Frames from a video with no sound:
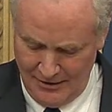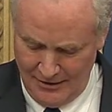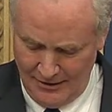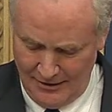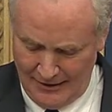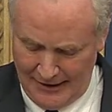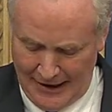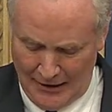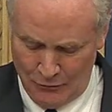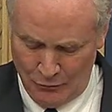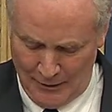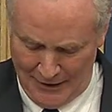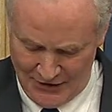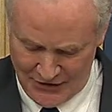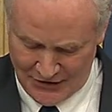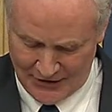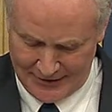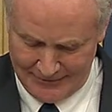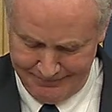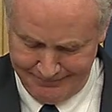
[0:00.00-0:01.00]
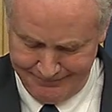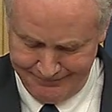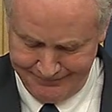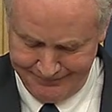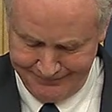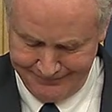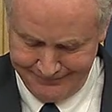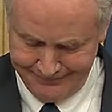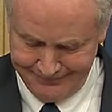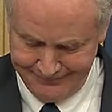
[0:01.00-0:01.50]
at risk.
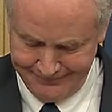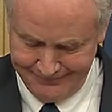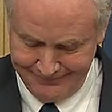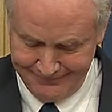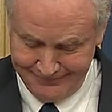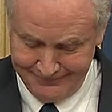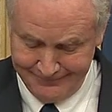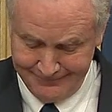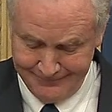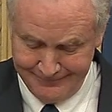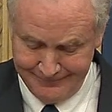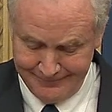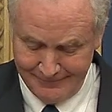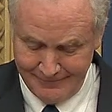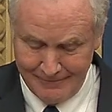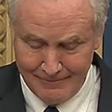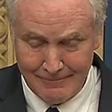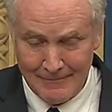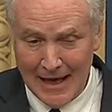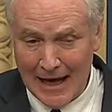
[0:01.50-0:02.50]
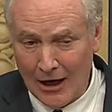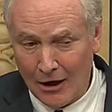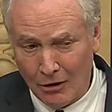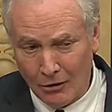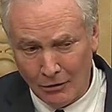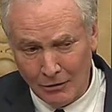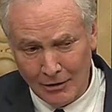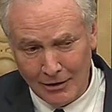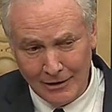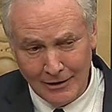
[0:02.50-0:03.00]

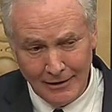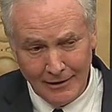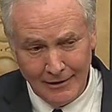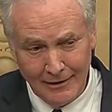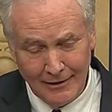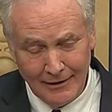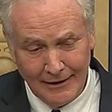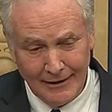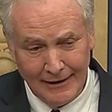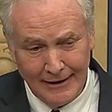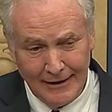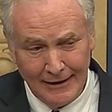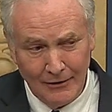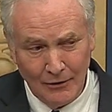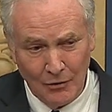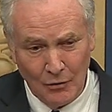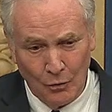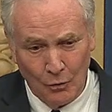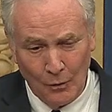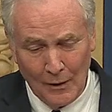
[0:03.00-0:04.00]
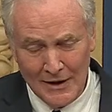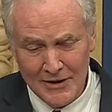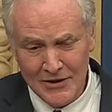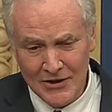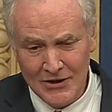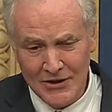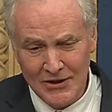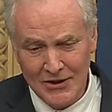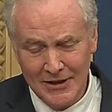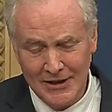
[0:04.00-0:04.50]
Now,
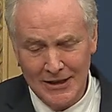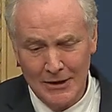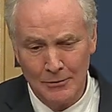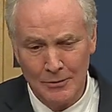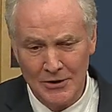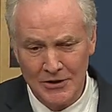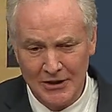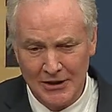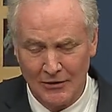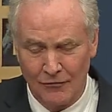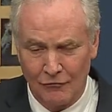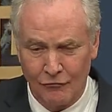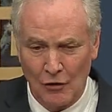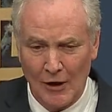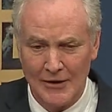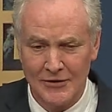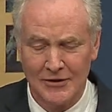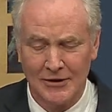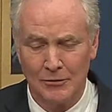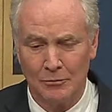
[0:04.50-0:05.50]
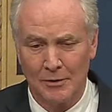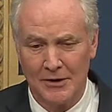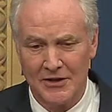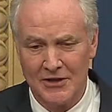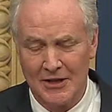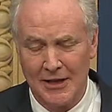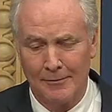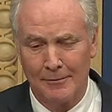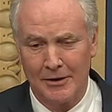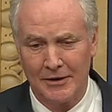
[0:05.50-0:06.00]
once he was confronted with
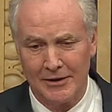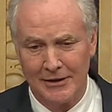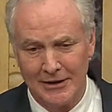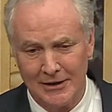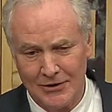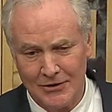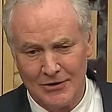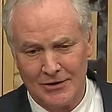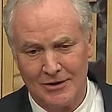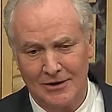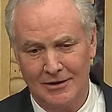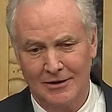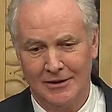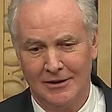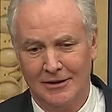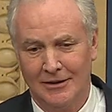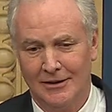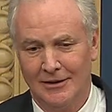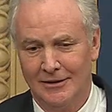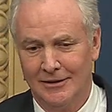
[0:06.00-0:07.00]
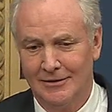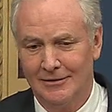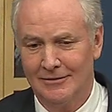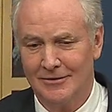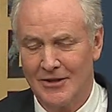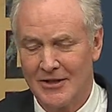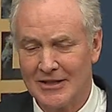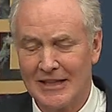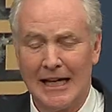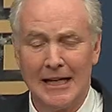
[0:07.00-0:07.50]
some of these
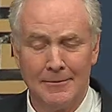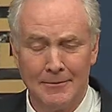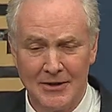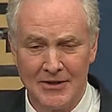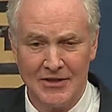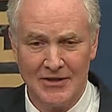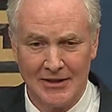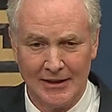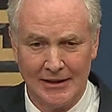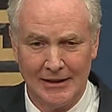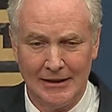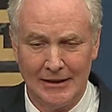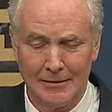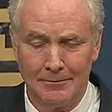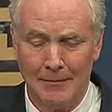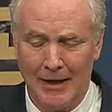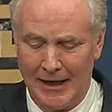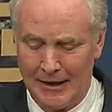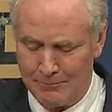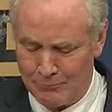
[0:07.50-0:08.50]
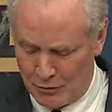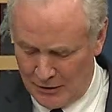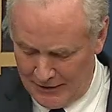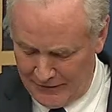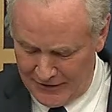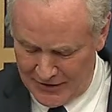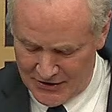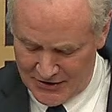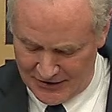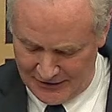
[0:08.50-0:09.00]
statements that he had made
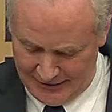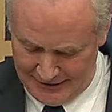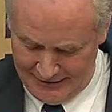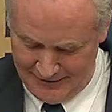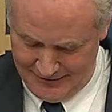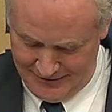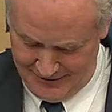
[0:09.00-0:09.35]
previously,